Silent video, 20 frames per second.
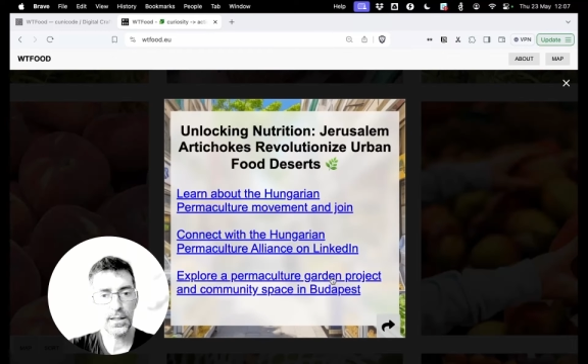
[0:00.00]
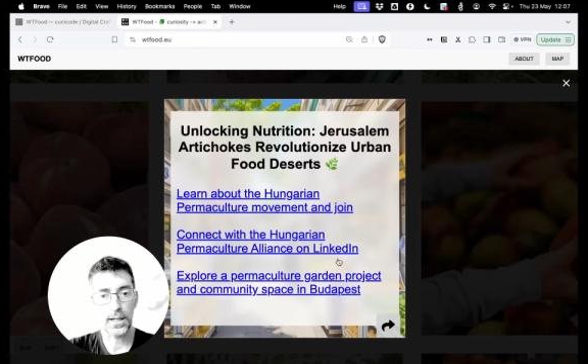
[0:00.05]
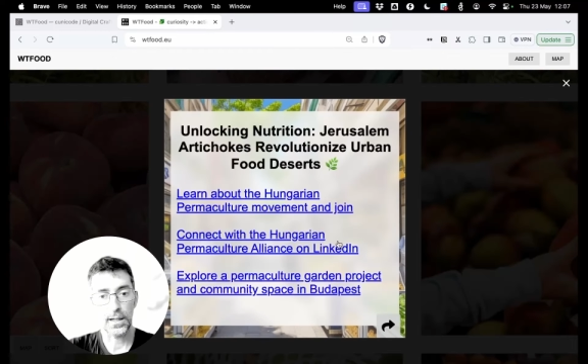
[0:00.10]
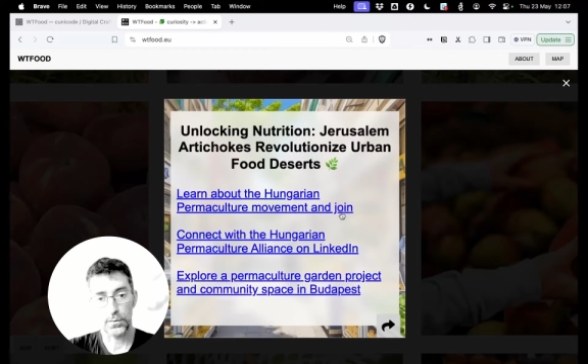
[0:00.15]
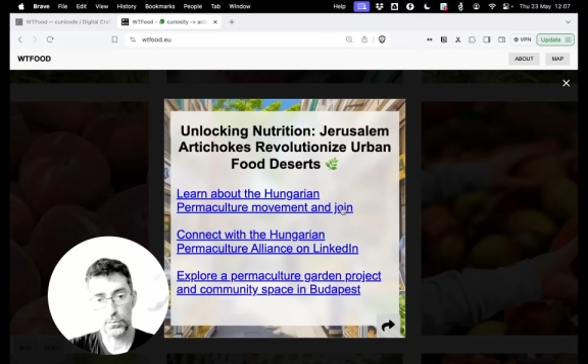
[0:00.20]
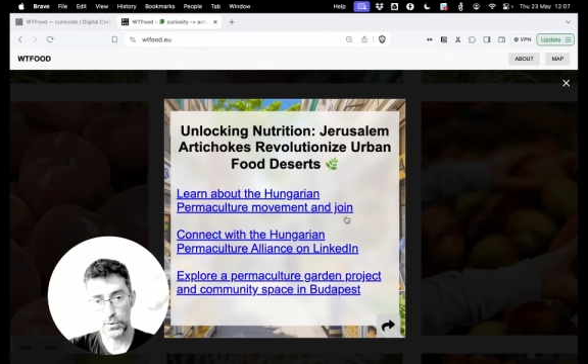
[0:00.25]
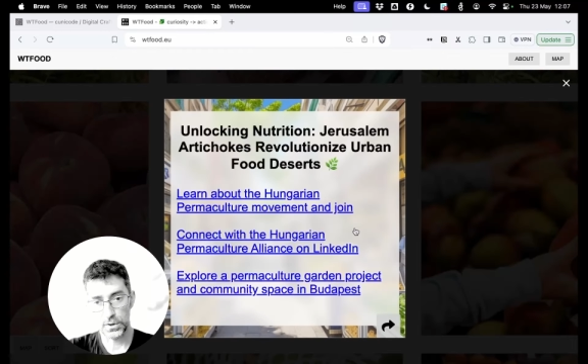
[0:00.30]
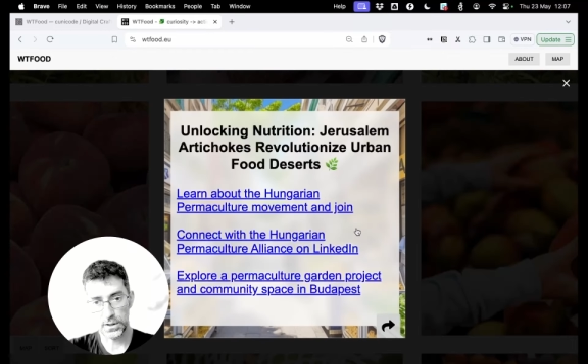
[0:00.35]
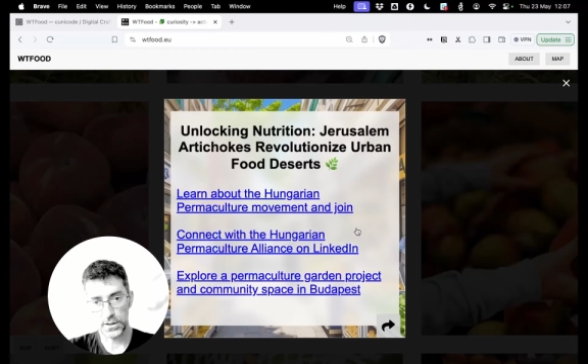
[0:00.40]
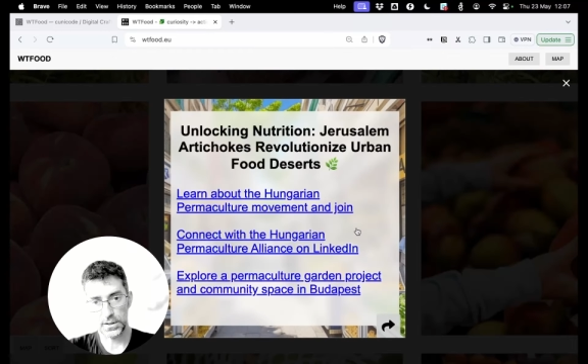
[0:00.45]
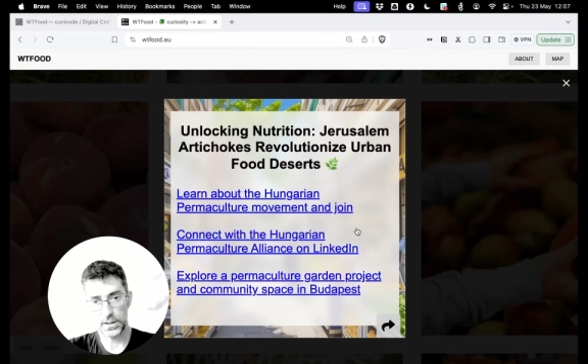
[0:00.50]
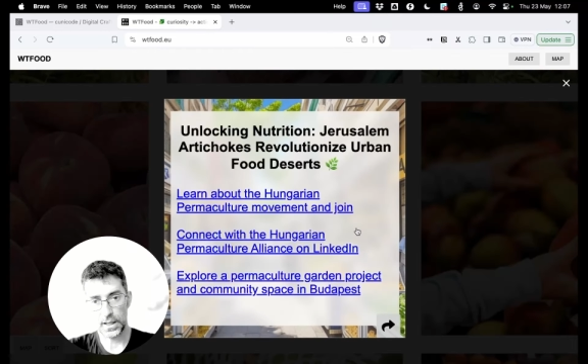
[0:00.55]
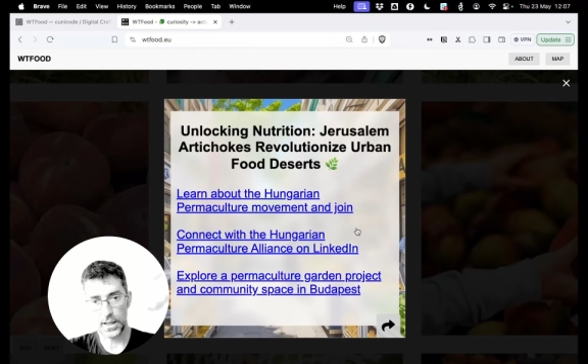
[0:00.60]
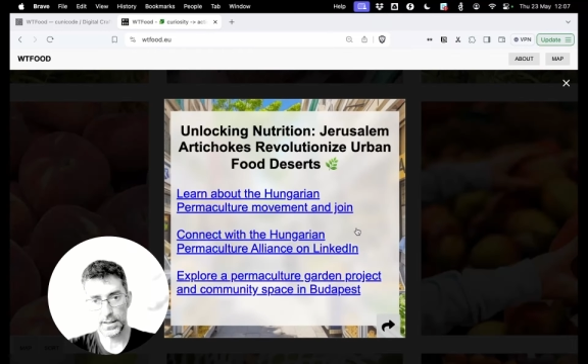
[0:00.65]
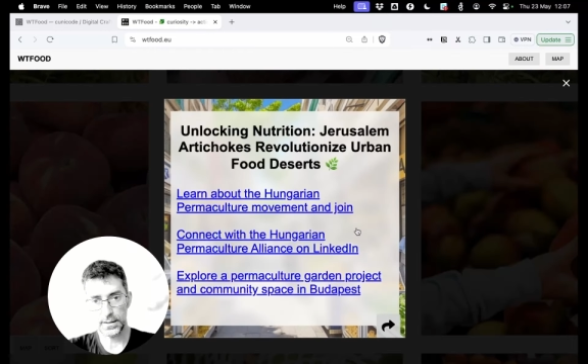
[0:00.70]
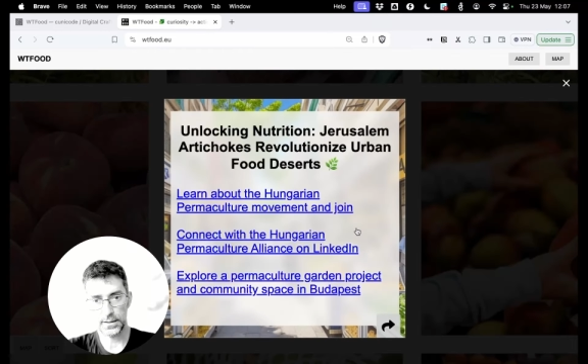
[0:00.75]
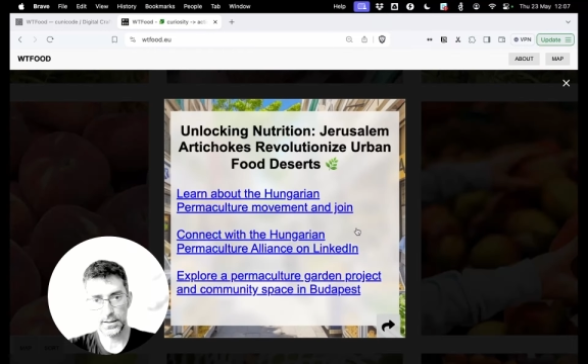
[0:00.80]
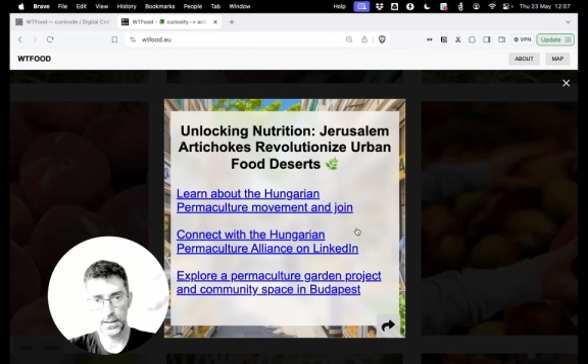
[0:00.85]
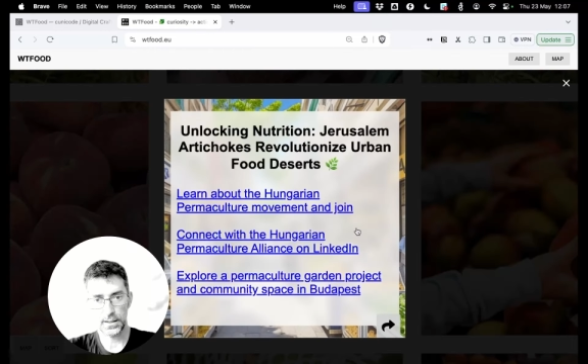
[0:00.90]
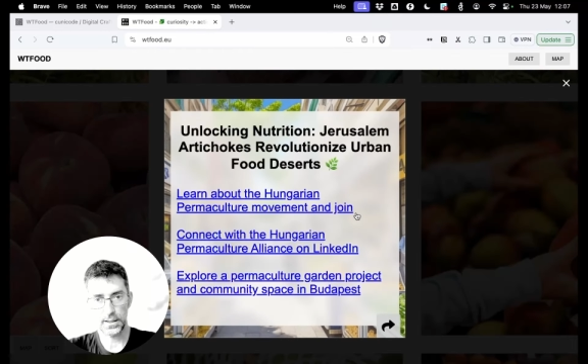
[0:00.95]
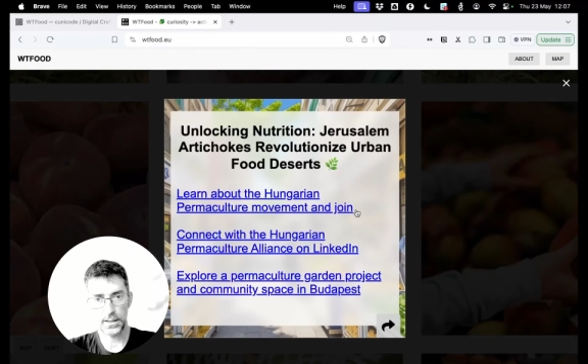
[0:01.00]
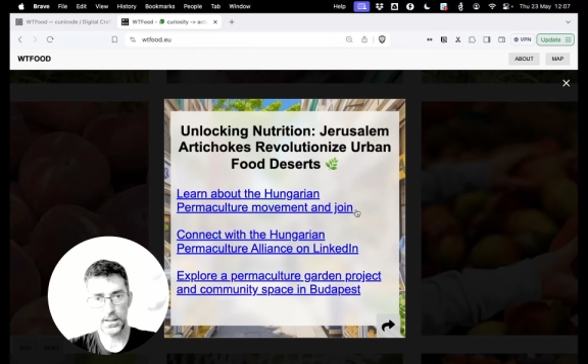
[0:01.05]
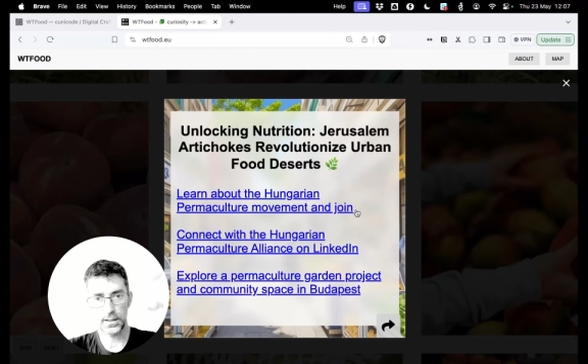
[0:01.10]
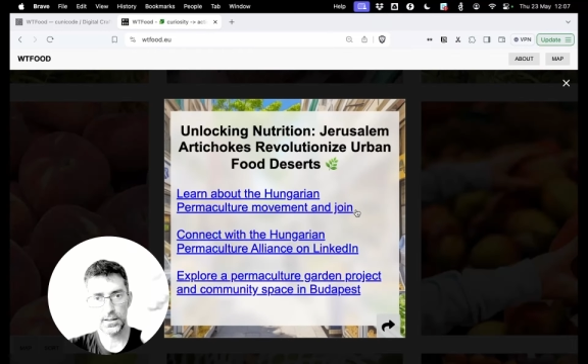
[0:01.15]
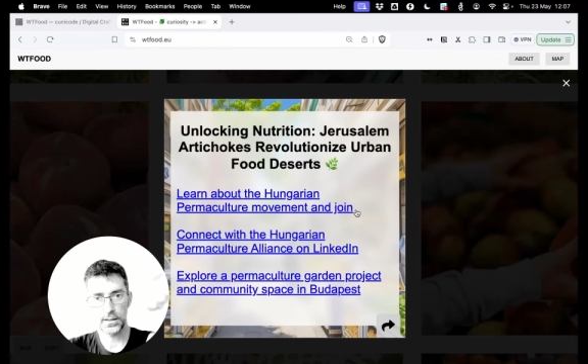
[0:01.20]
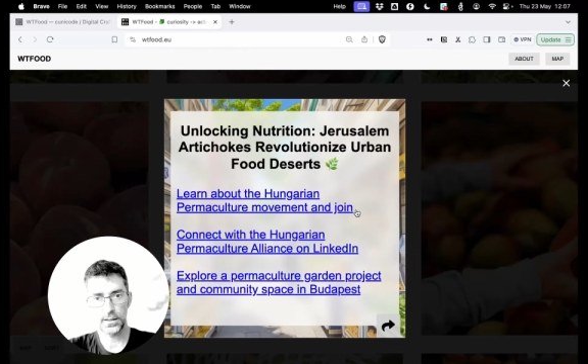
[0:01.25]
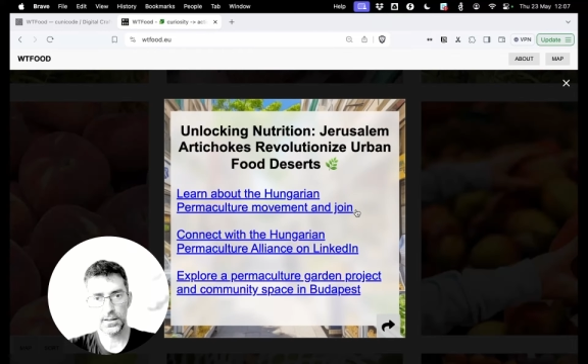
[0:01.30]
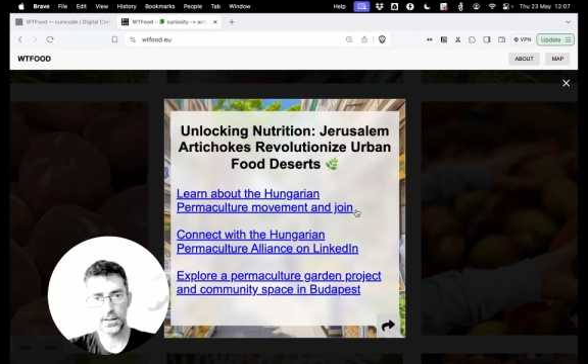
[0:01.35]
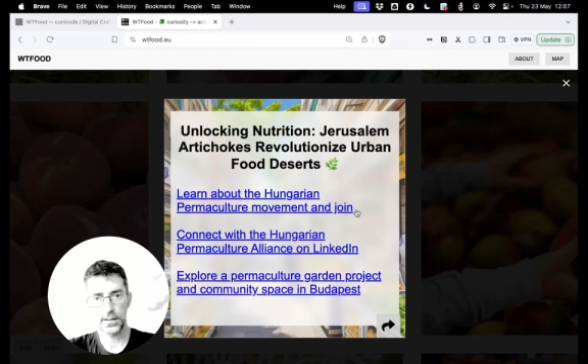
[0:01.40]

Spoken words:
and which it has the